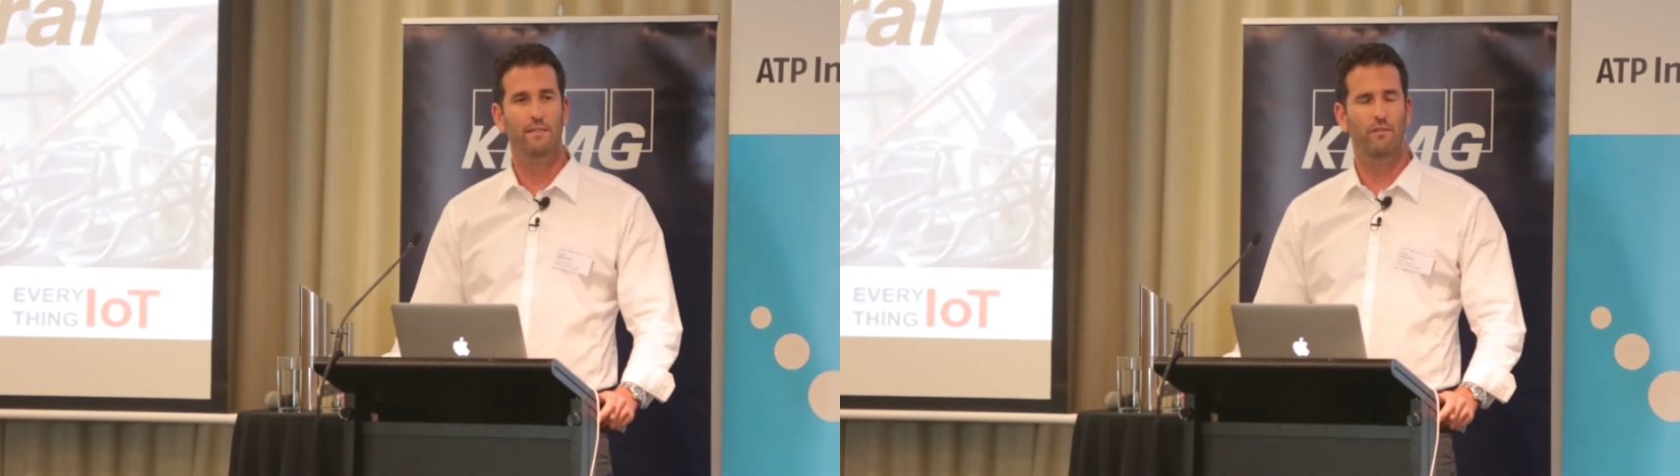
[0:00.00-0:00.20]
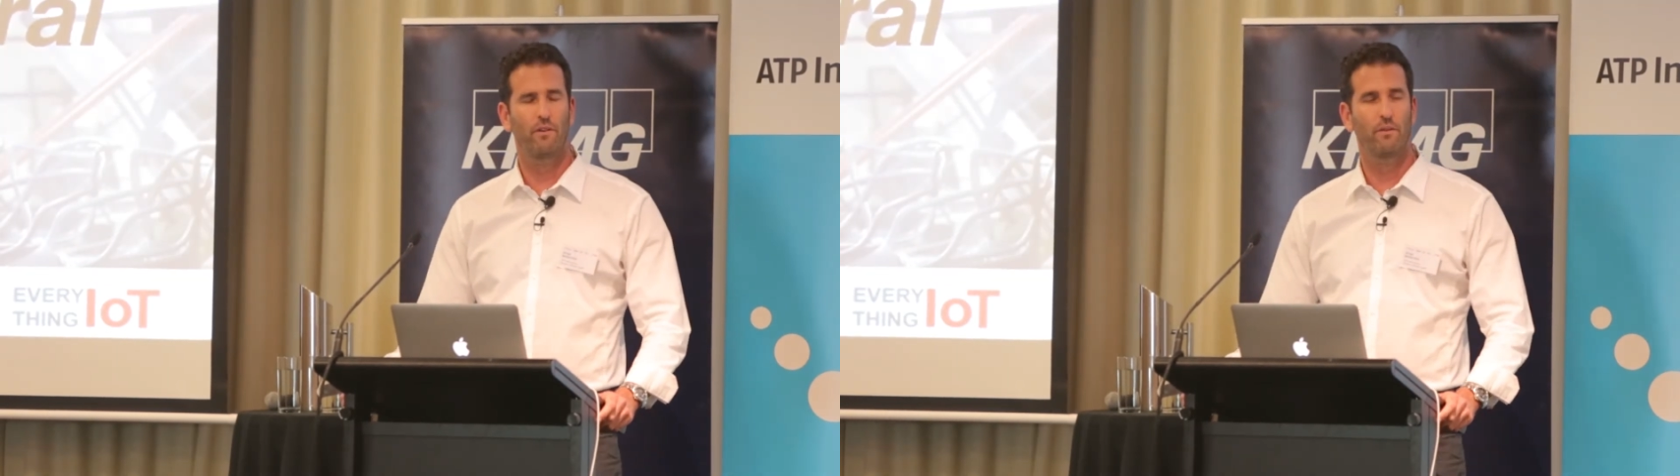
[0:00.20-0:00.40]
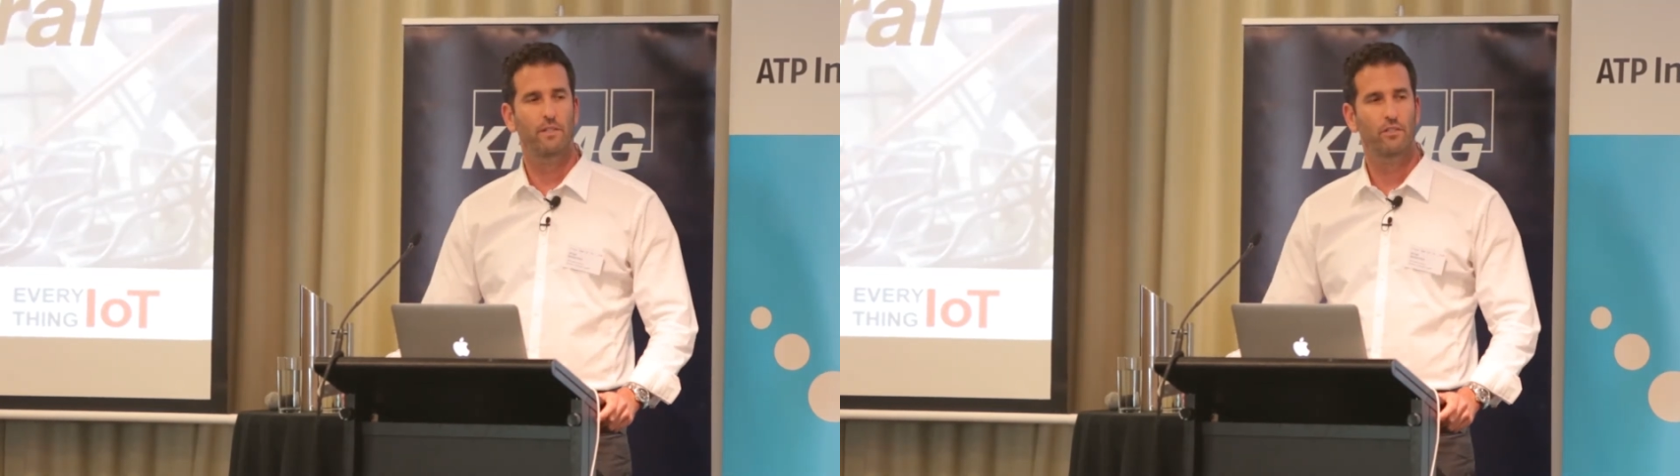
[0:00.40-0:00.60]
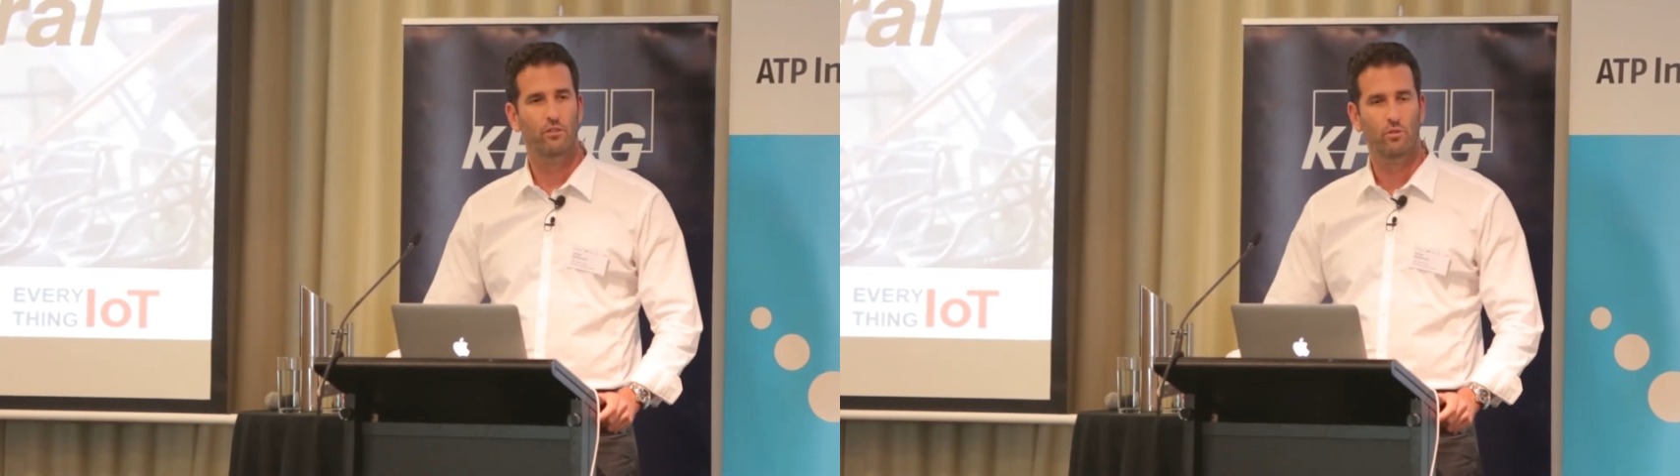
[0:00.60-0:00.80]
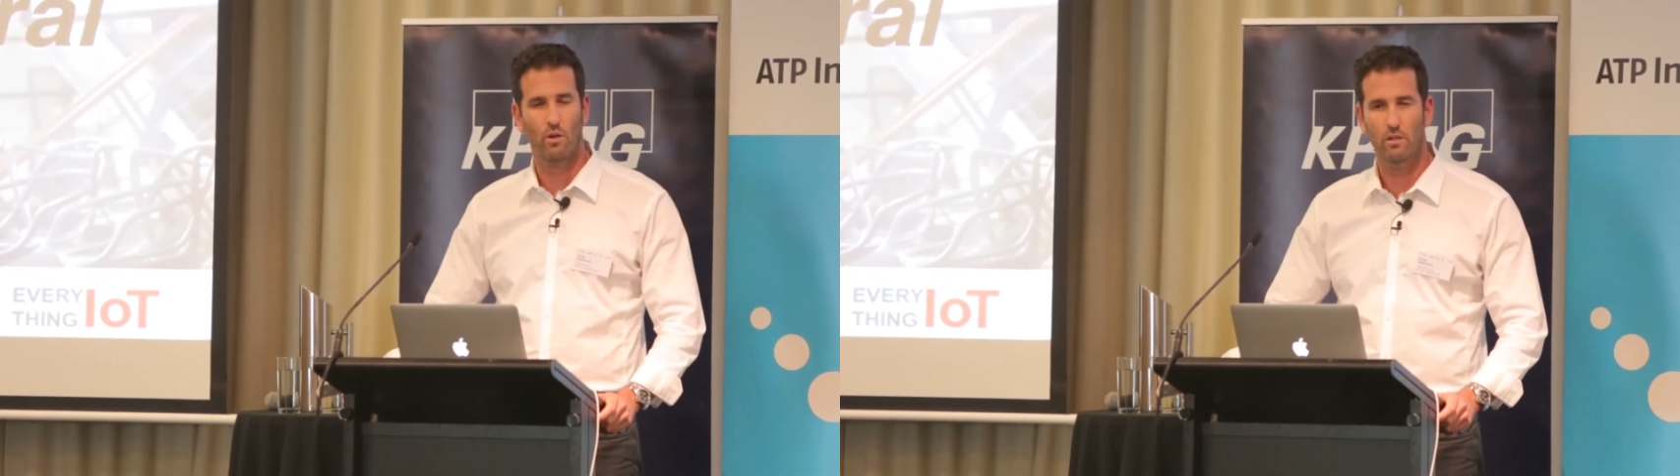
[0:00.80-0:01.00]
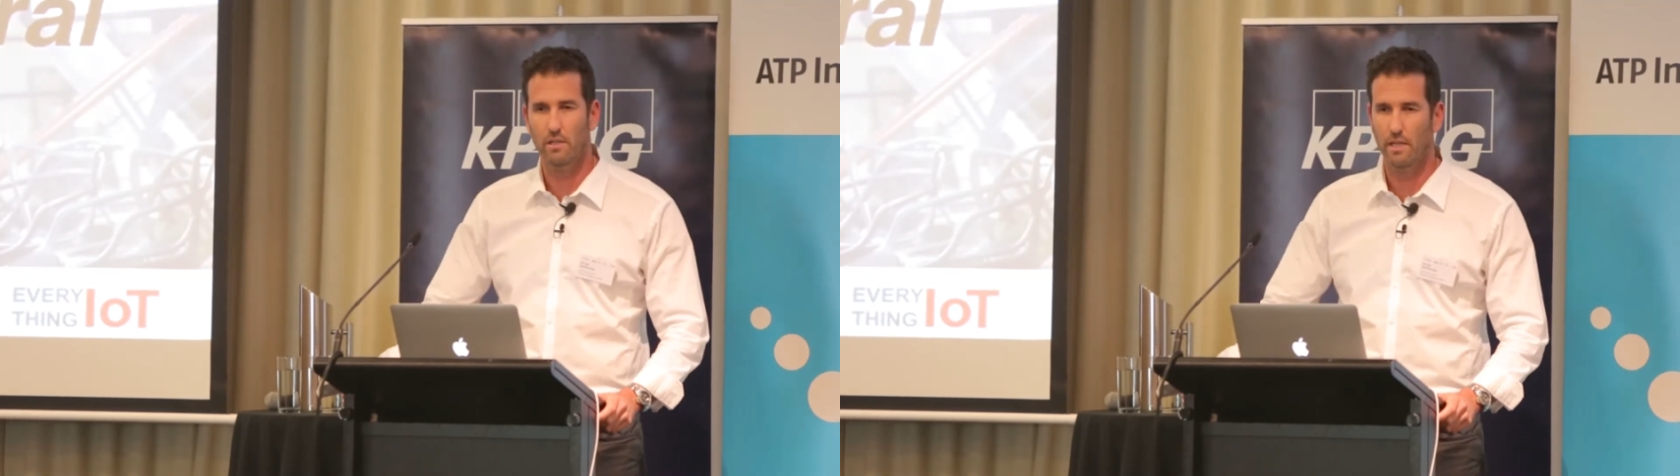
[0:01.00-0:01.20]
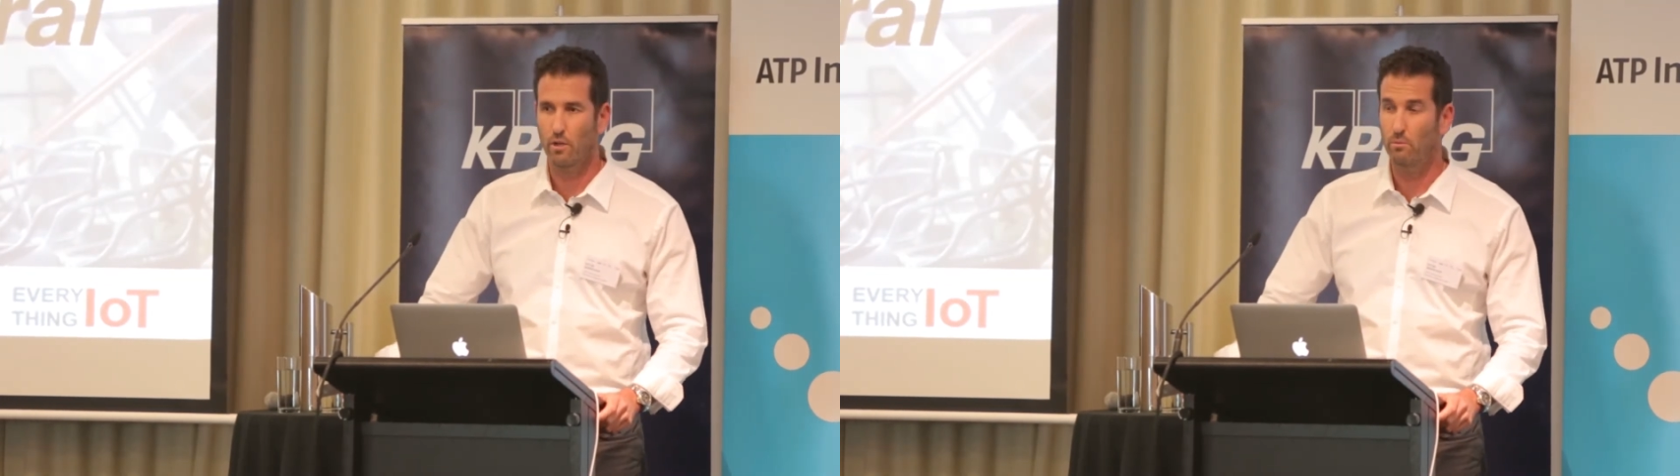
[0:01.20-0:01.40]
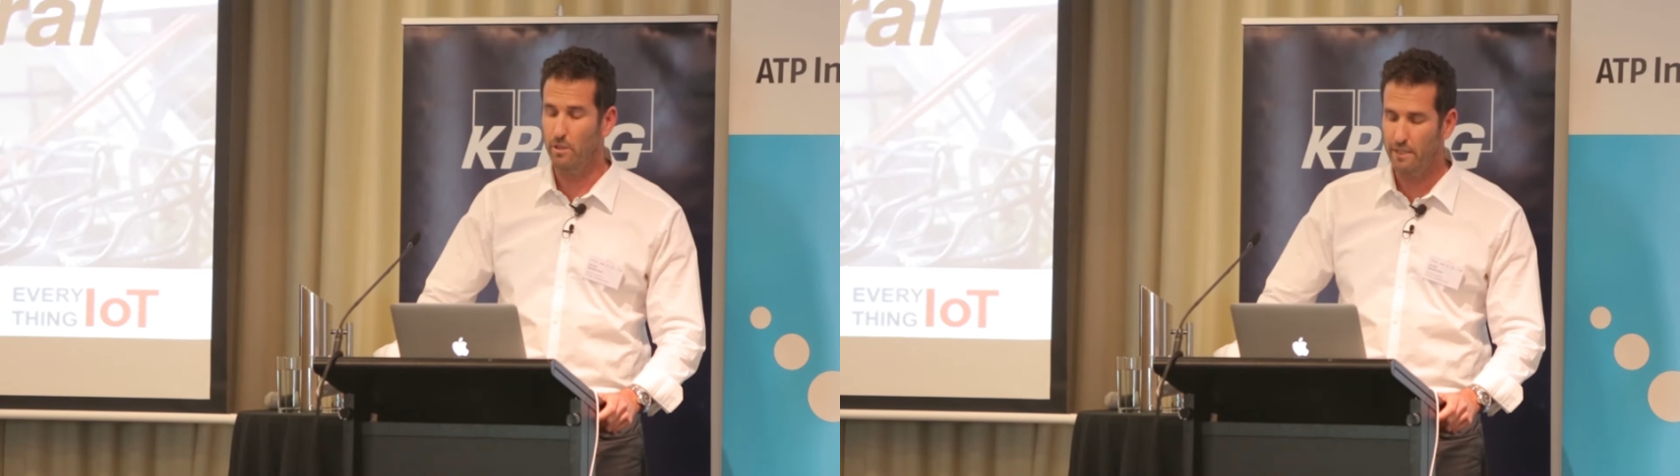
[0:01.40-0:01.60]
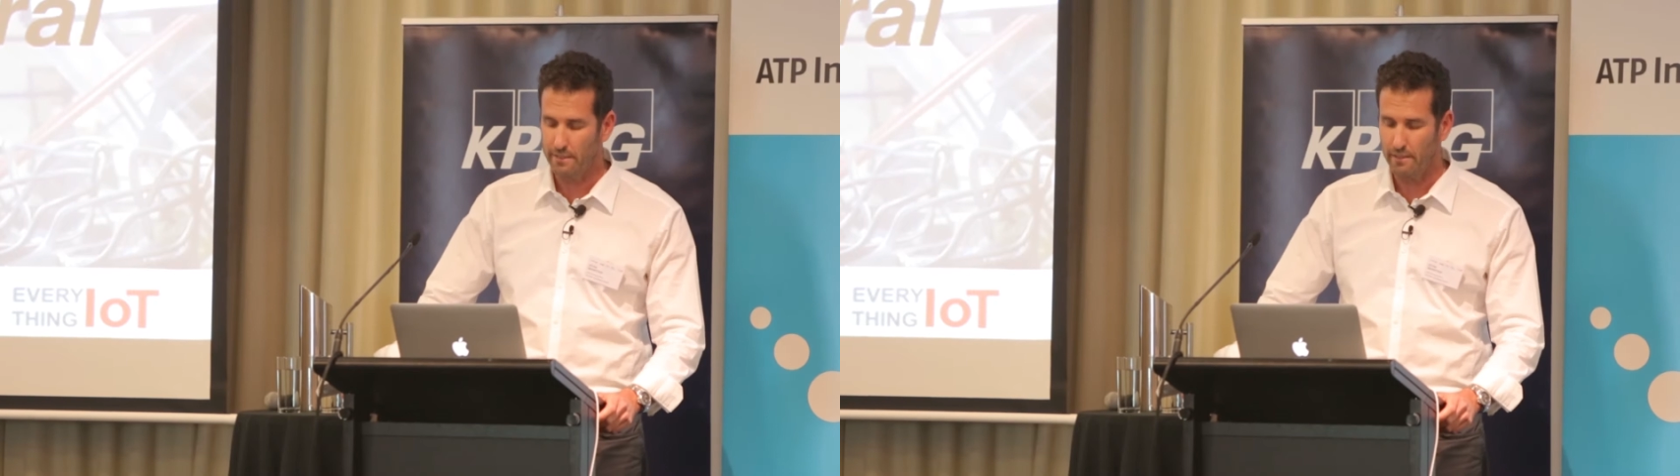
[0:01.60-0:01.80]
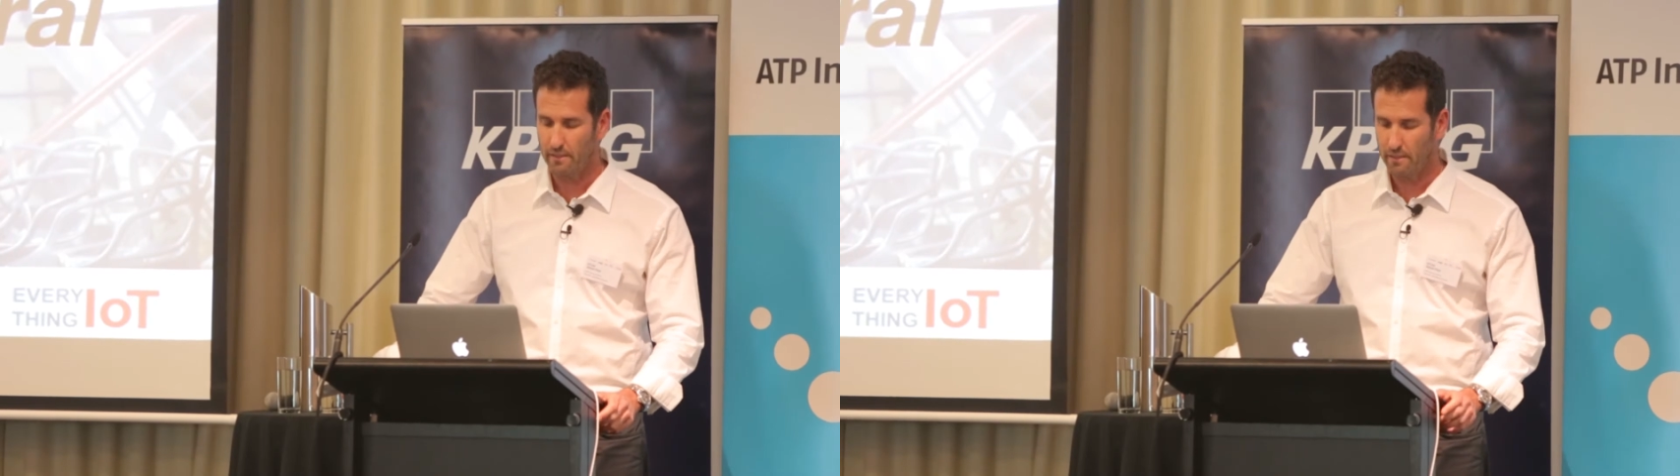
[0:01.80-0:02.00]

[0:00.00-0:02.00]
a very strong community.